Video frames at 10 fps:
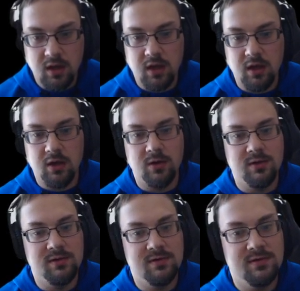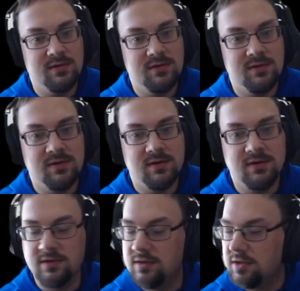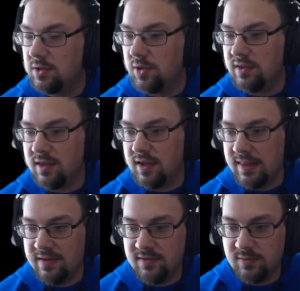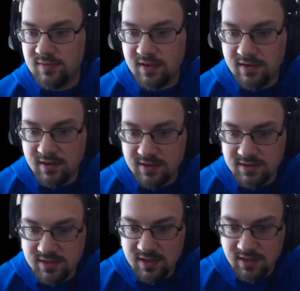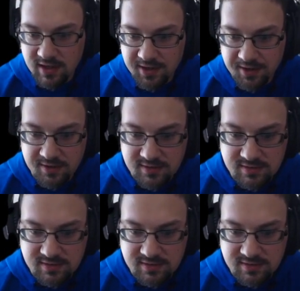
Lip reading: Oh! You know, I think I left some centaurs unhired.